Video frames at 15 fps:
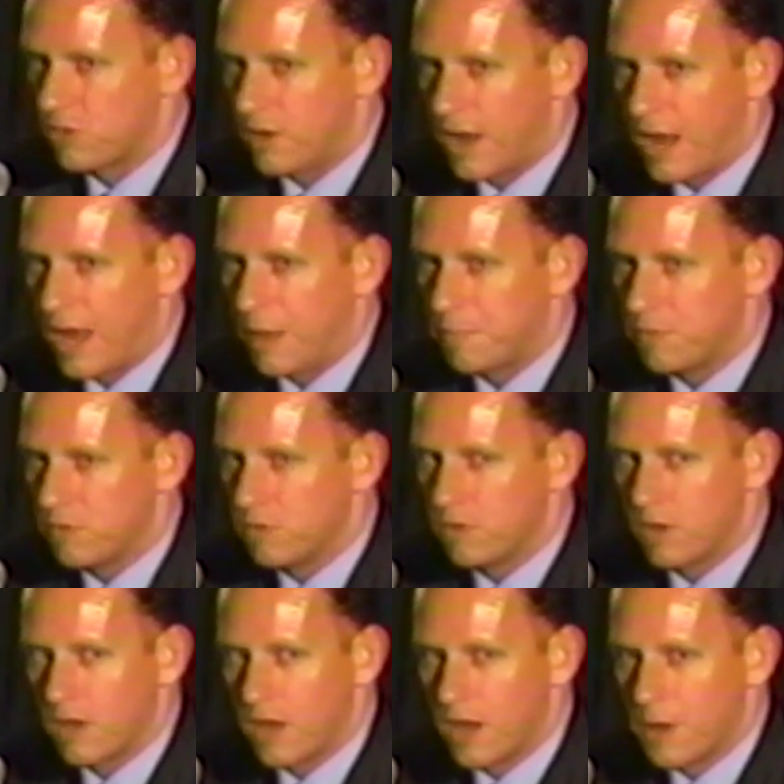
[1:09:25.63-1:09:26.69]
that happened
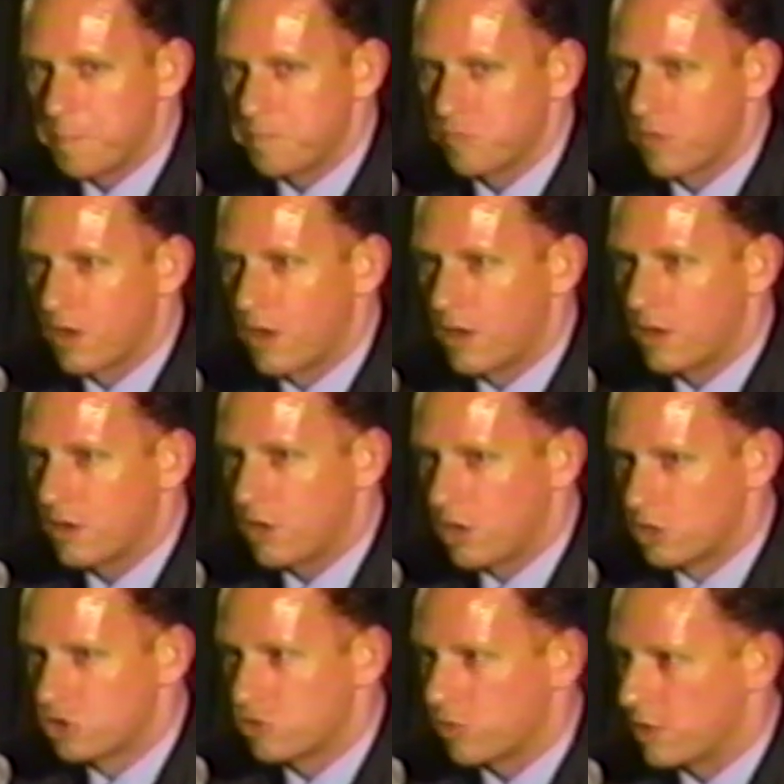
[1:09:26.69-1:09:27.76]

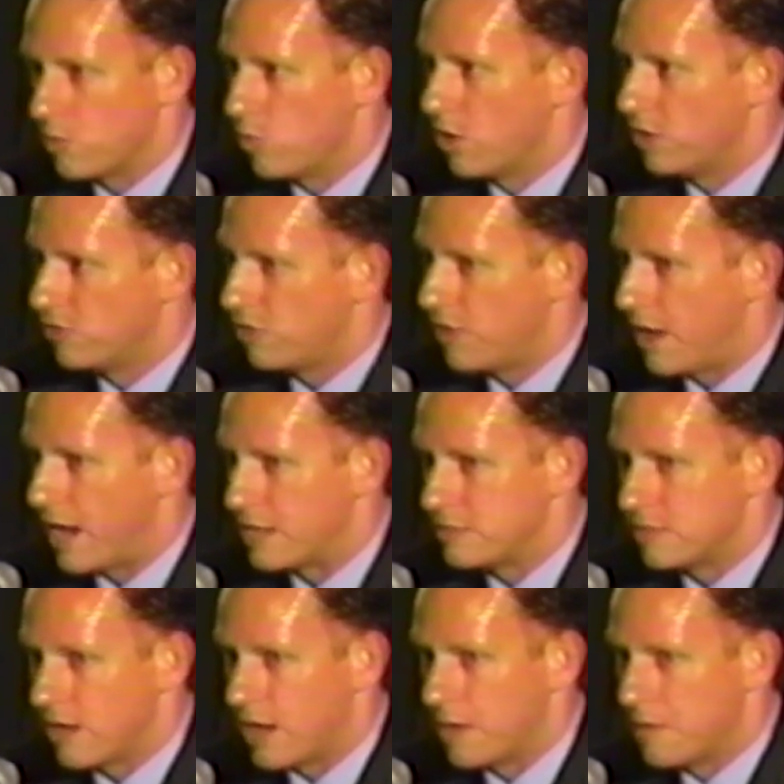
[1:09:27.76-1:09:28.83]
culturally was that
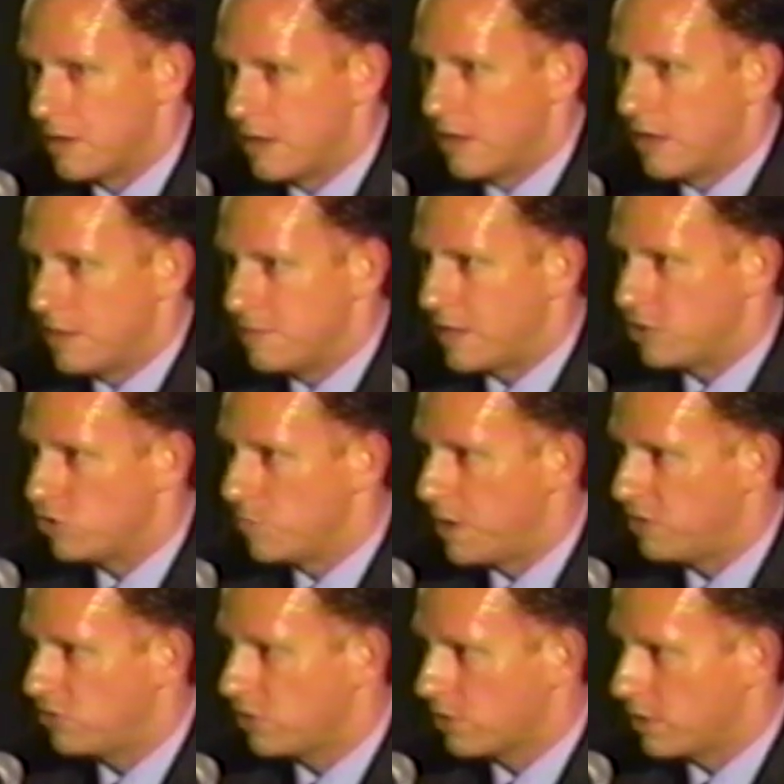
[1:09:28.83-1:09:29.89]
you
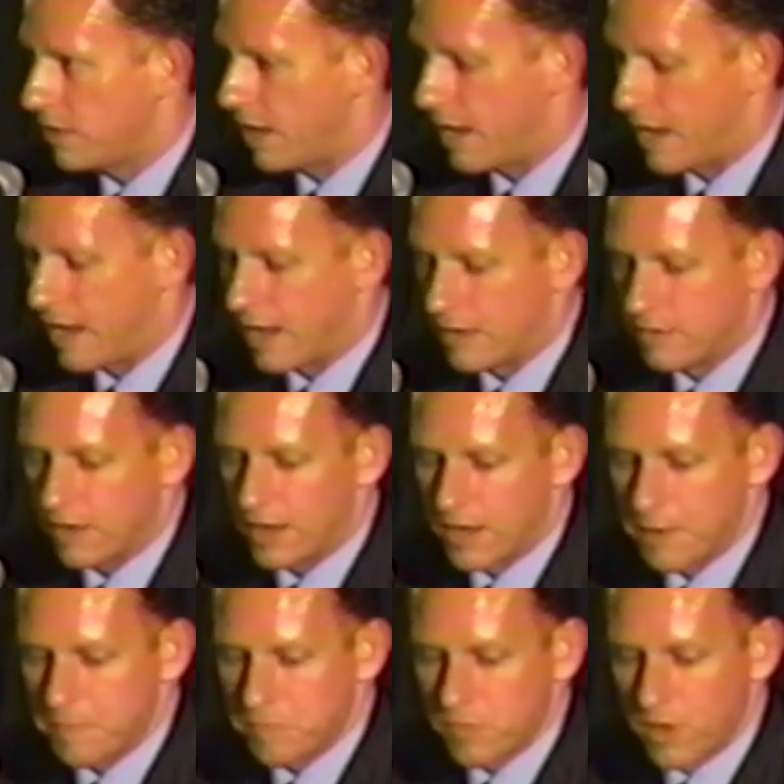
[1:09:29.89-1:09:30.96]
basically had
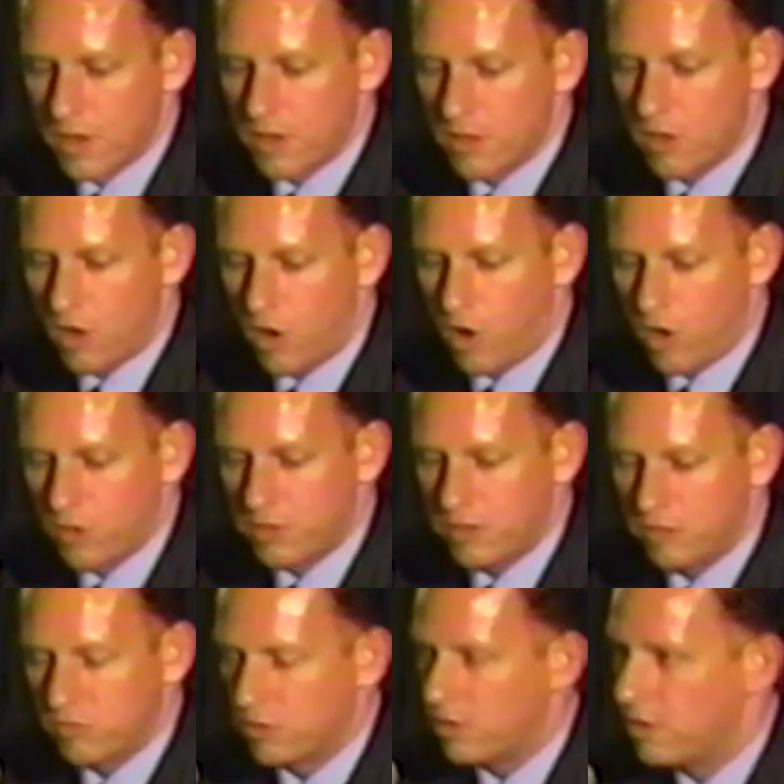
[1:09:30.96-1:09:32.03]
all
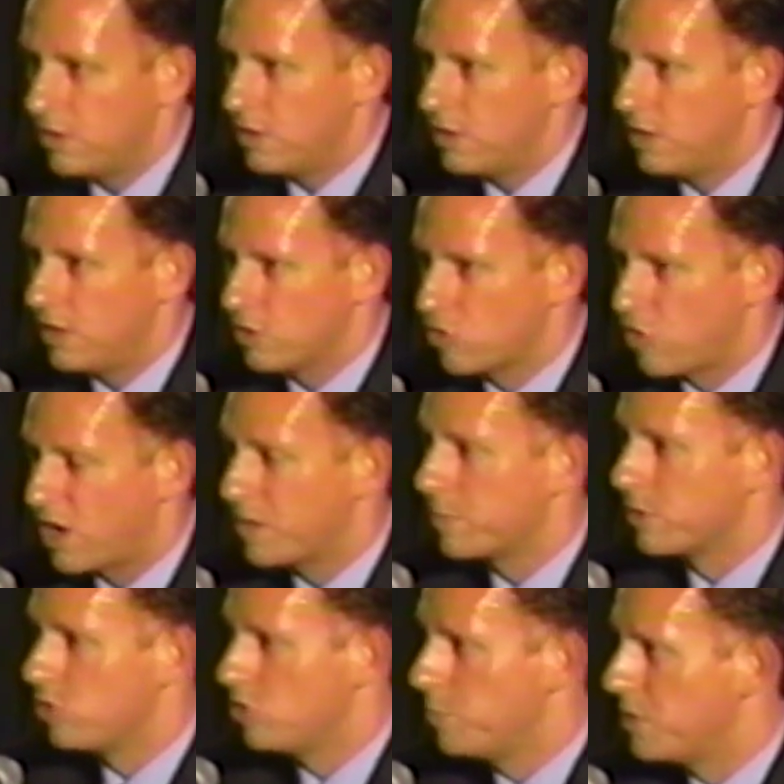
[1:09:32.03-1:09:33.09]
these incredible
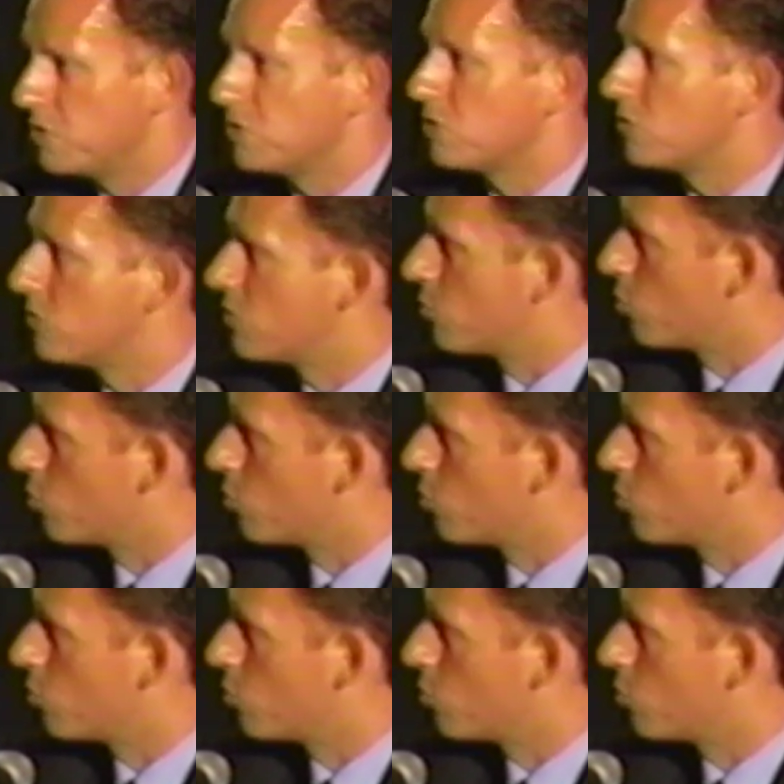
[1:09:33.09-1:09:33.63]
new businesses that